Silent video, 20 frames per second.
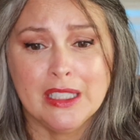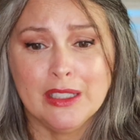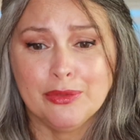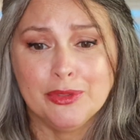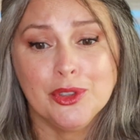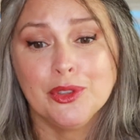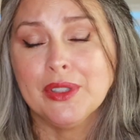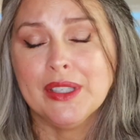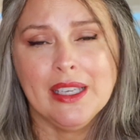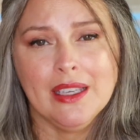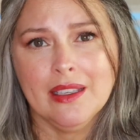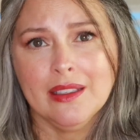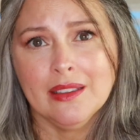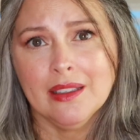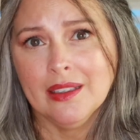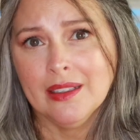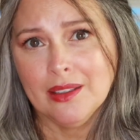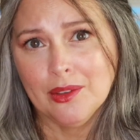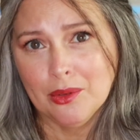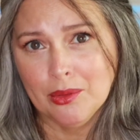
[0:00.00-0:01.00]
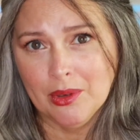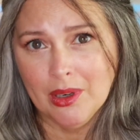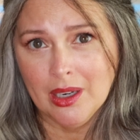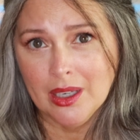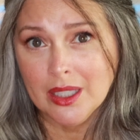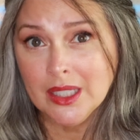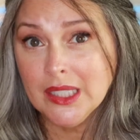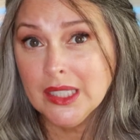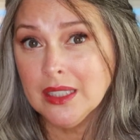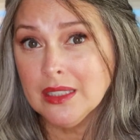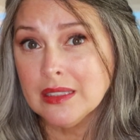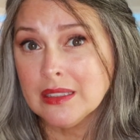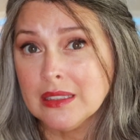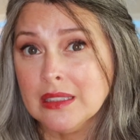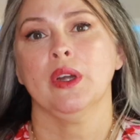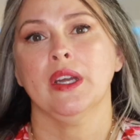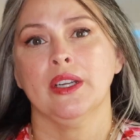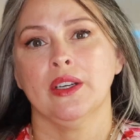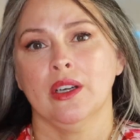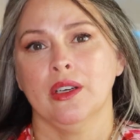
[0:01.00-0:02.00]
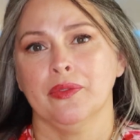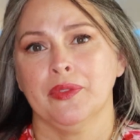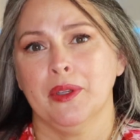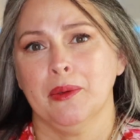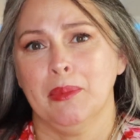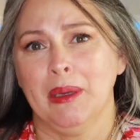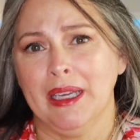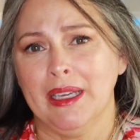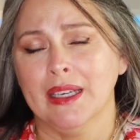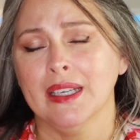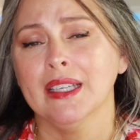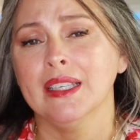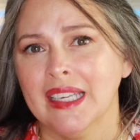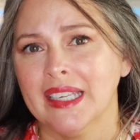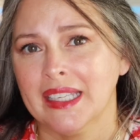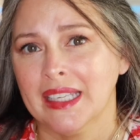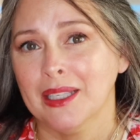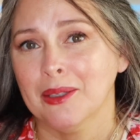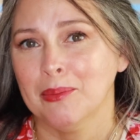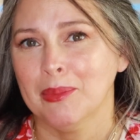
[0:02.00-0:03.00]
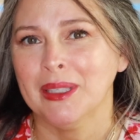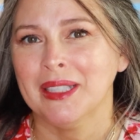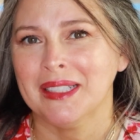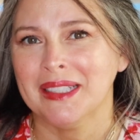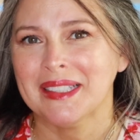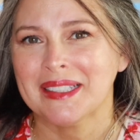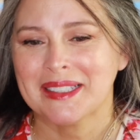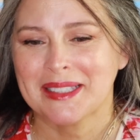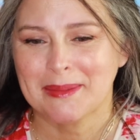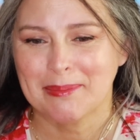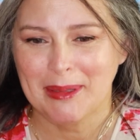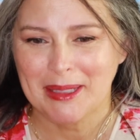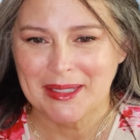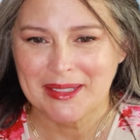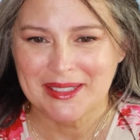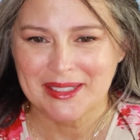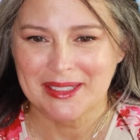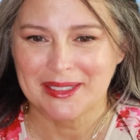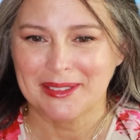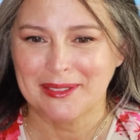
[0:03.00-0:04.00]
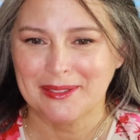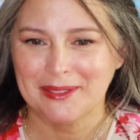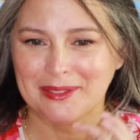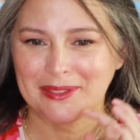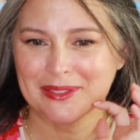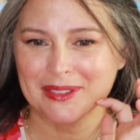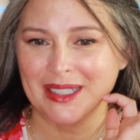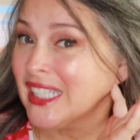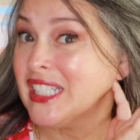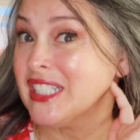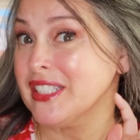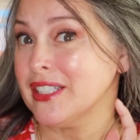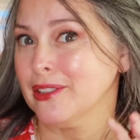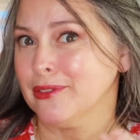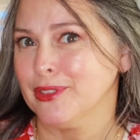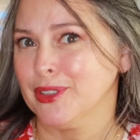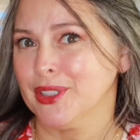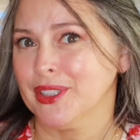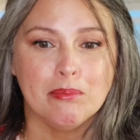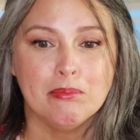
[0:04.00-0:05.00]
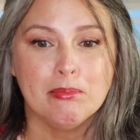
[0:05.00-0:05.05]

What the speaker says: If you can't get it right off the bat, it can be an expensive endeavor.